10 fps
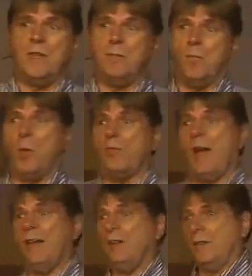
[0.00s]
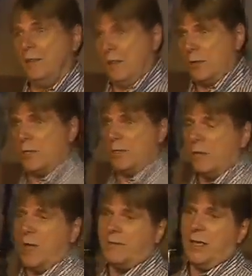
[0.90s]
them more value than those that
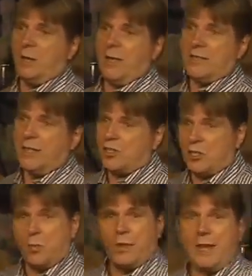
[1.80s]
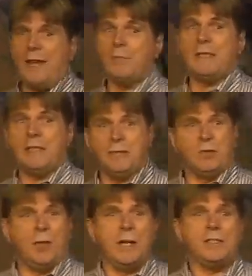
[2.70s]
don't have that grace. That's just where they have been given
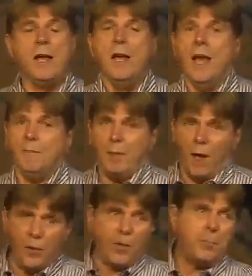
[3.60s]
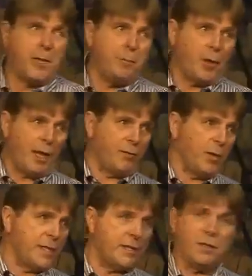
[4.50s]
grace. And other people have
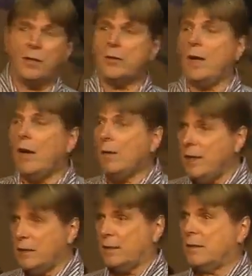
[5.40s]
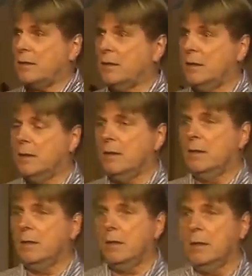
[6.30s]
grace in other areas.
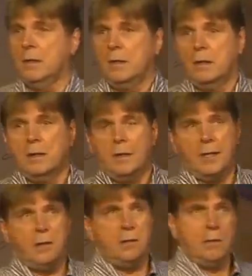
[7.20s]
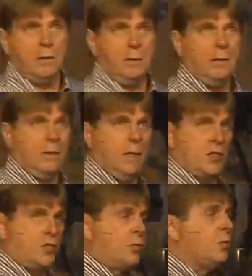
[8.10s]
And it,
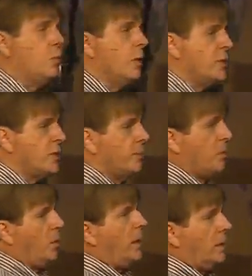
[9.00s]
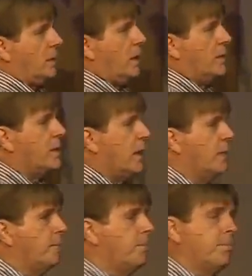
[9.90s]
it's true wisdom to recognize that.